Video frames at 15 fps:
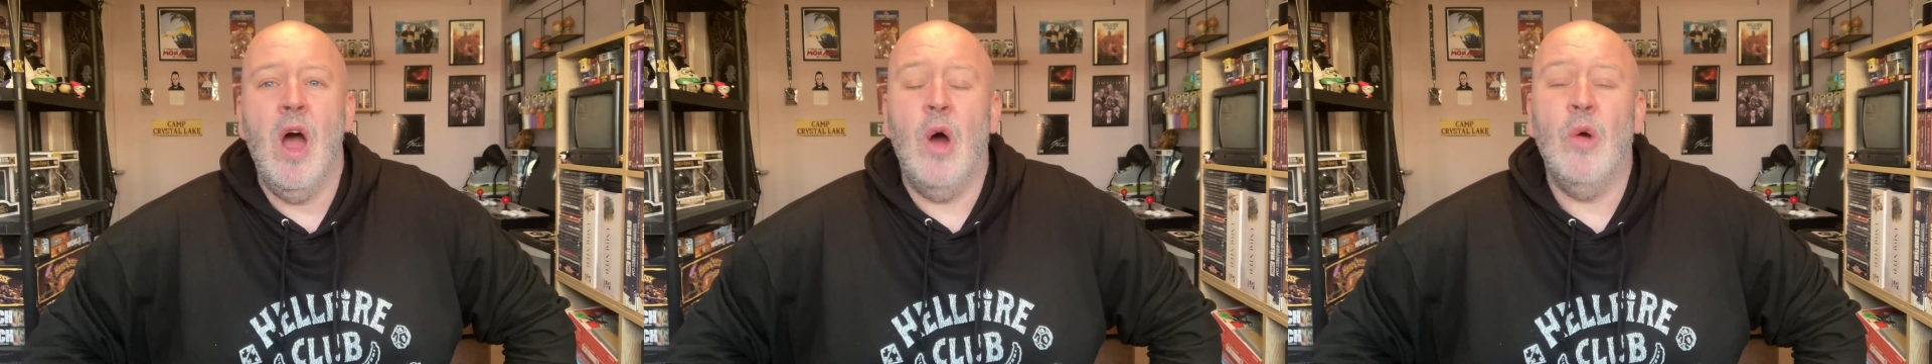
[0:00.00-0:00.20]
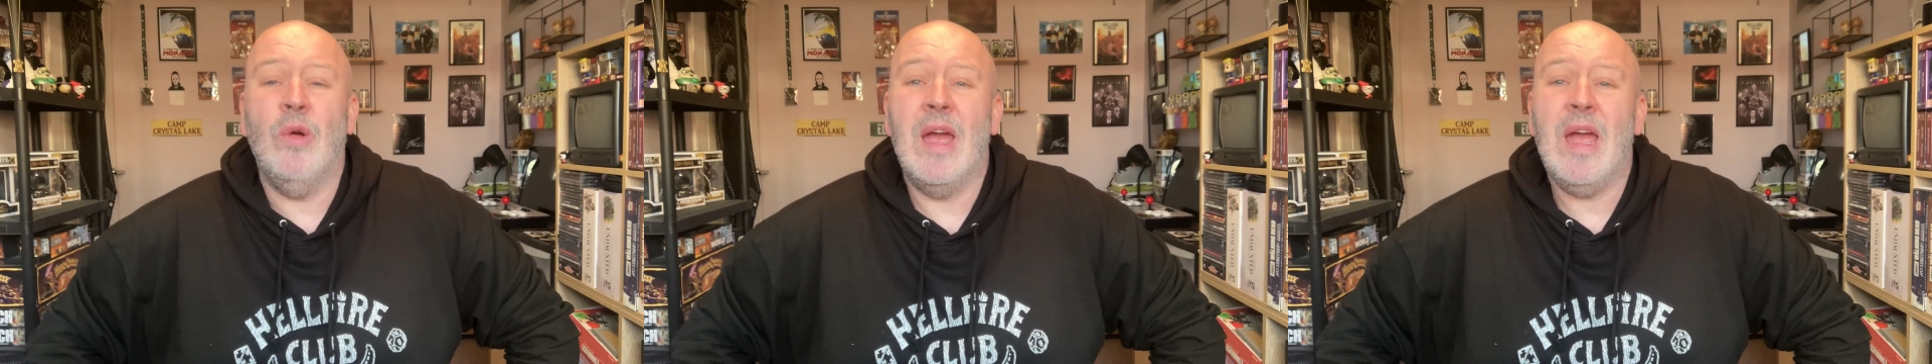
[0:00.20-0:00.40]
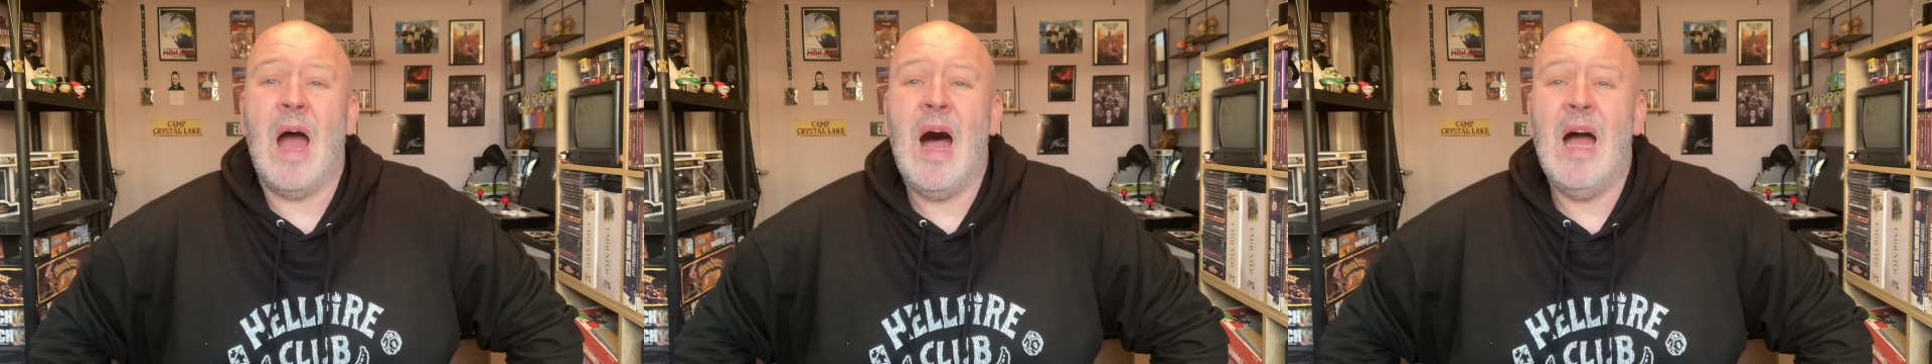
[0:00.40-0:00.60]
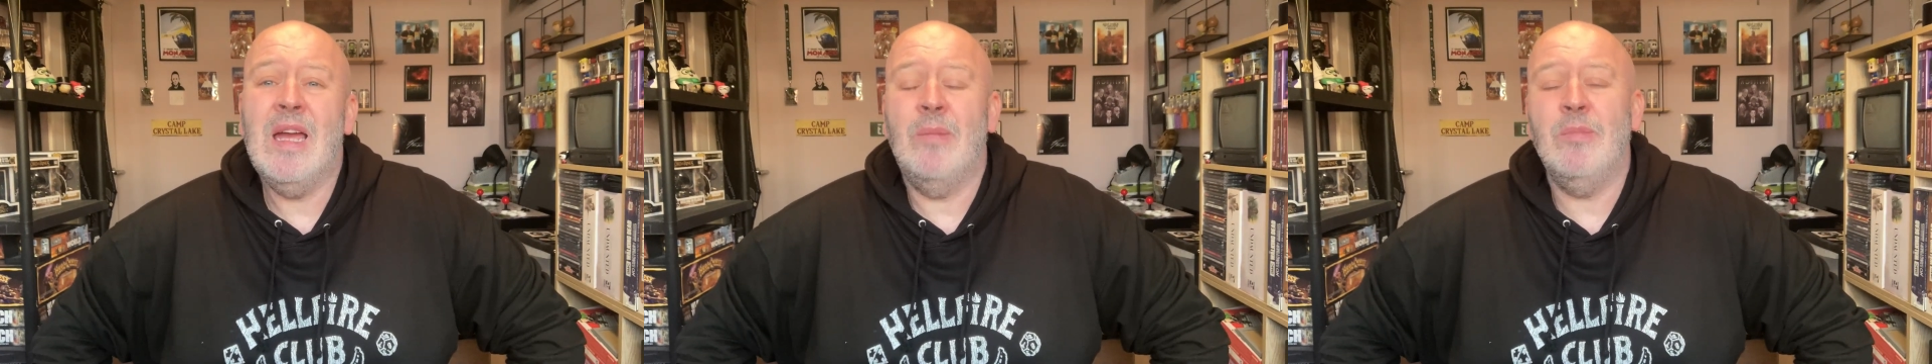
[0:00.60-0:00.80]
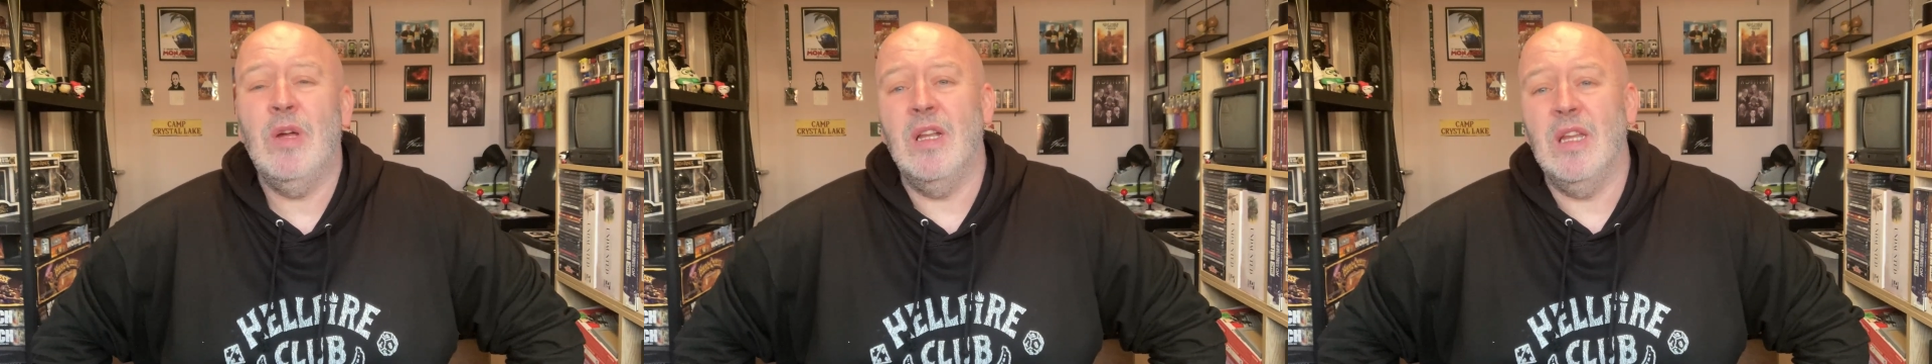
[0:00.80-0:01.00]
Okay, I
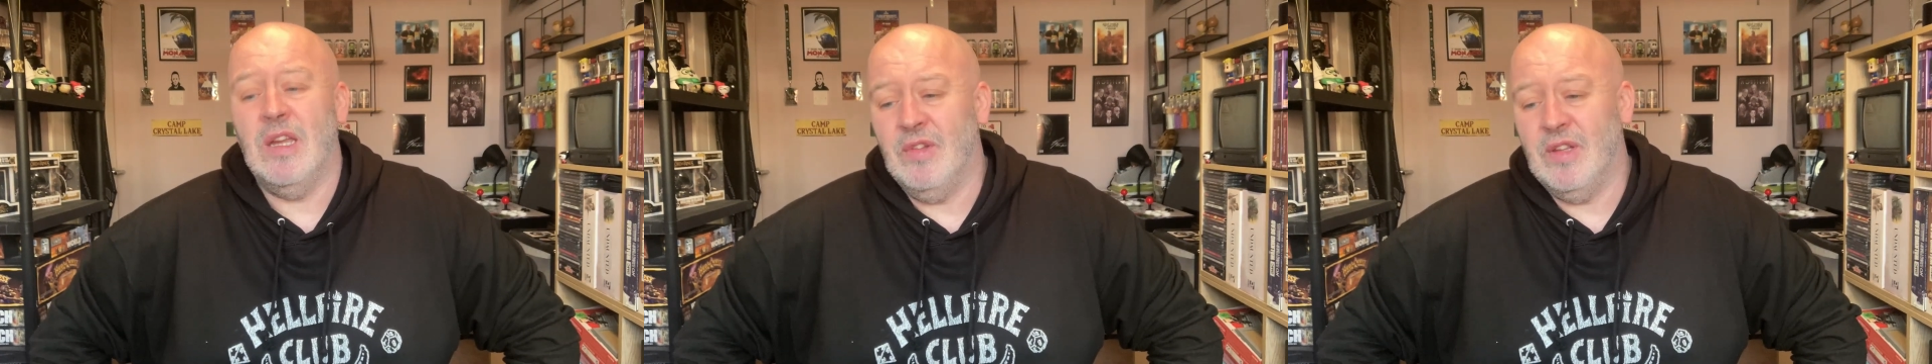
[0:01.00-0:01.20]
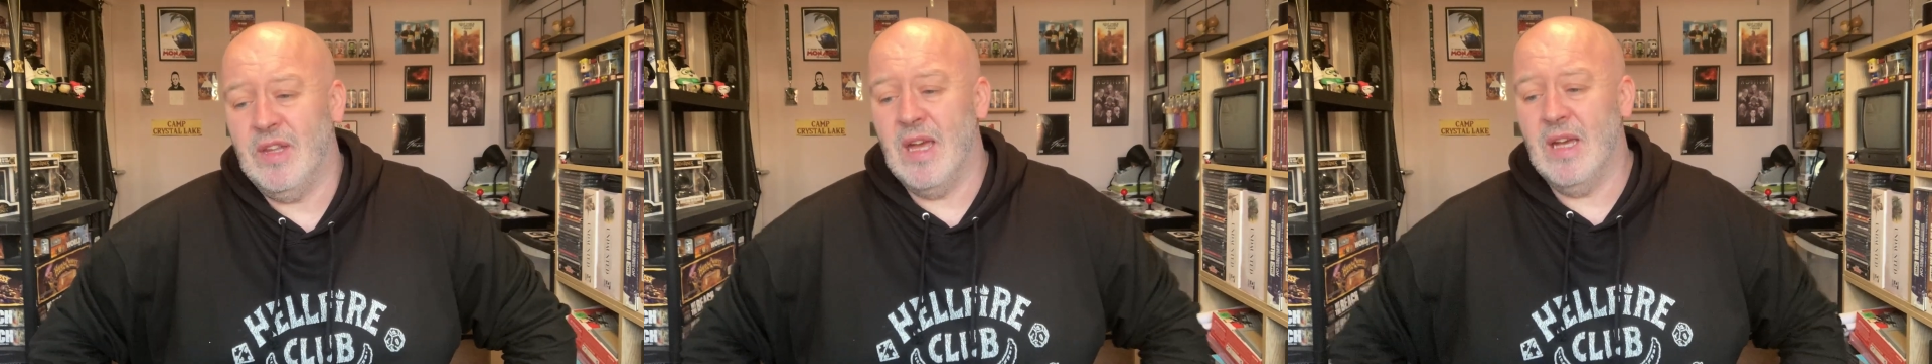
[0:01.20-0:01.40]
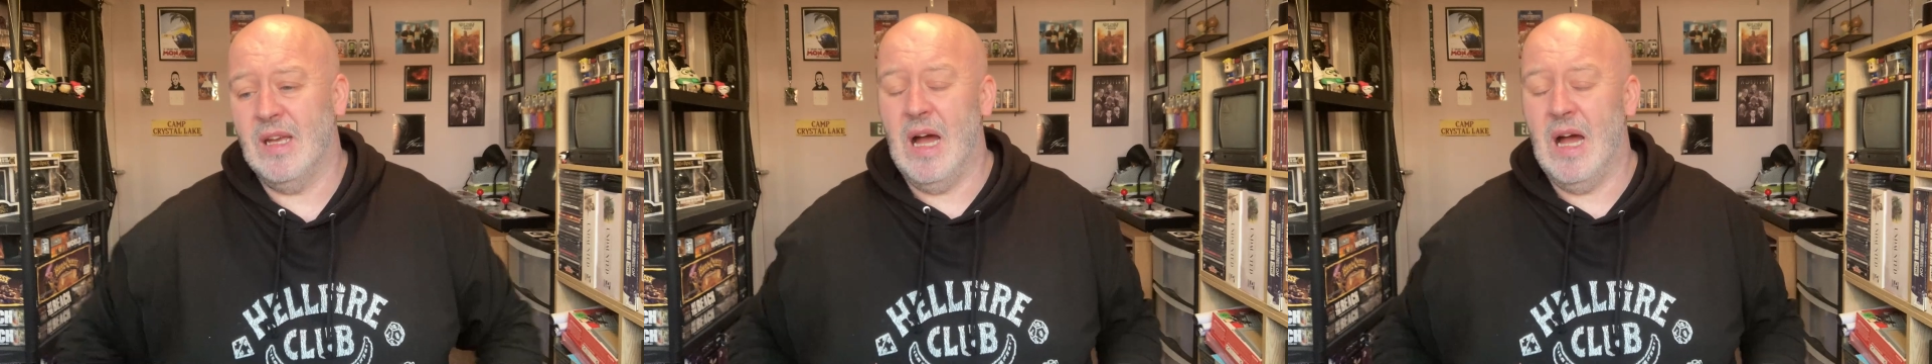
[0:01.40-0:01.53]
am going to leave it there,